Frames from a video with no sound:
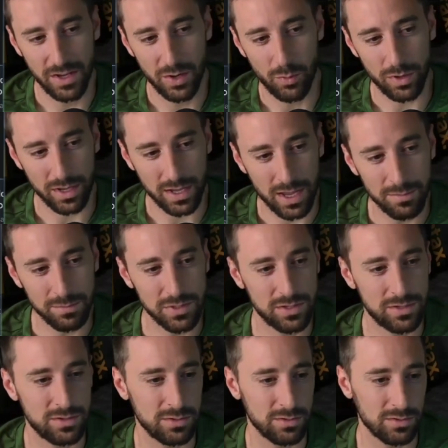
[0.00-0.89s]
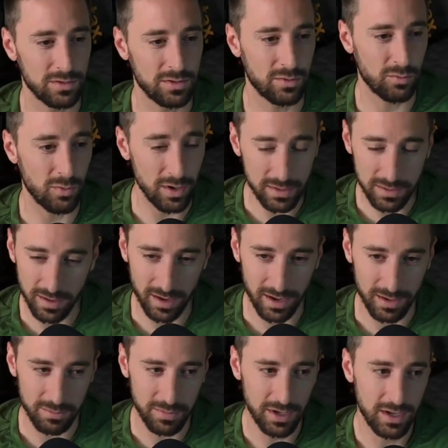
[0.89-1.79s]
When it comes to
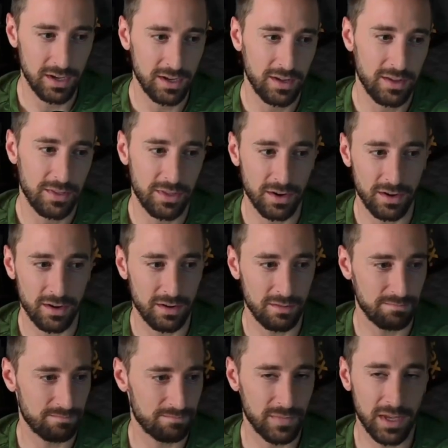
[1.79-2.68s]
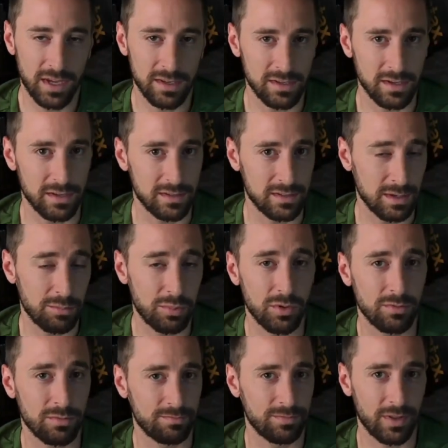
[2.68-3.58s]
runtime, there is a
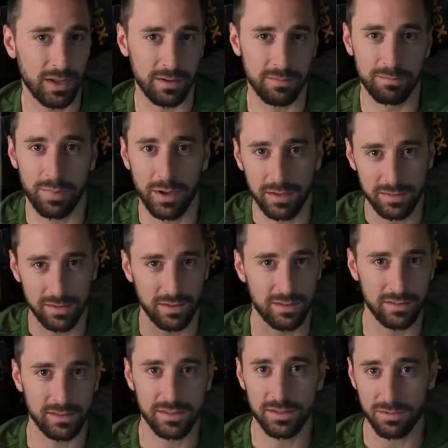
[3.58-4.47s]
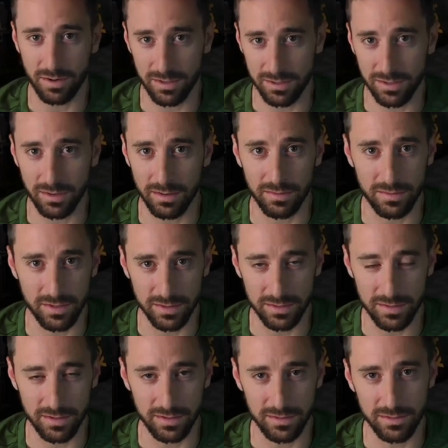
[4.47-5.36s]
simple, like basic structure of
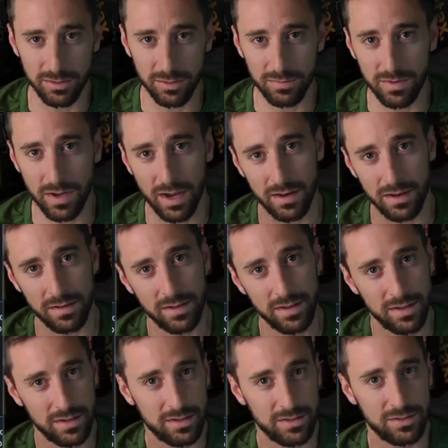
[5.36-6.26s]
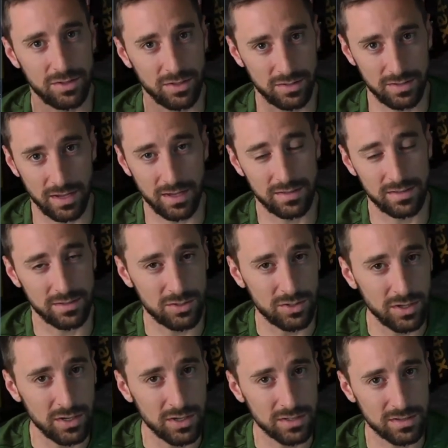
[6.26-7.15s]
concern. You've got just
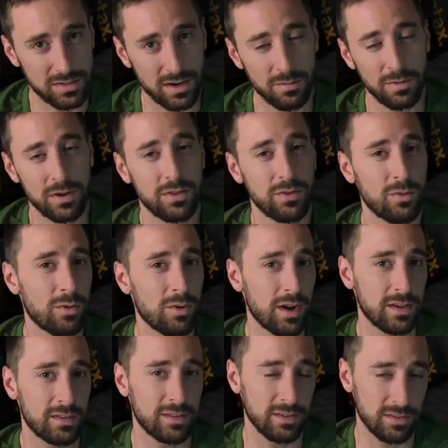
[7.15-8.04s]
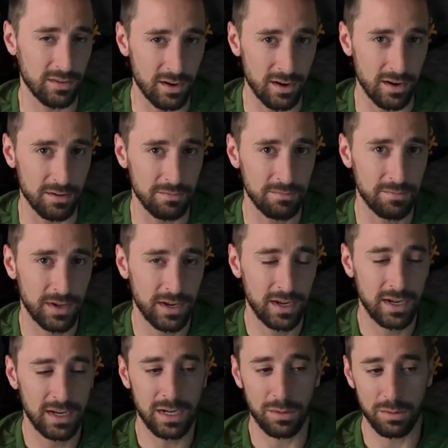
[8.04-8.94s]
SSG to start with or SSR.
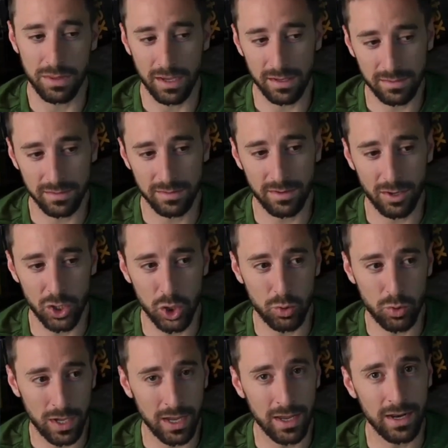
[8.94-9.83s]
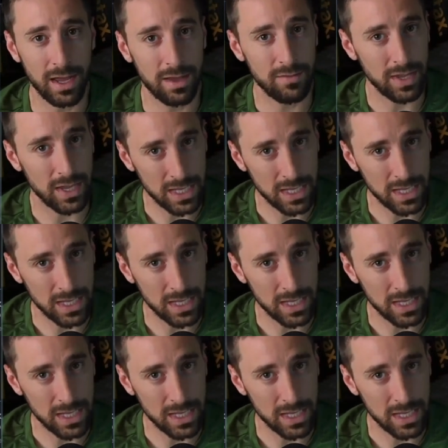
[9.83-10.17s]
Now, with SSR, you can have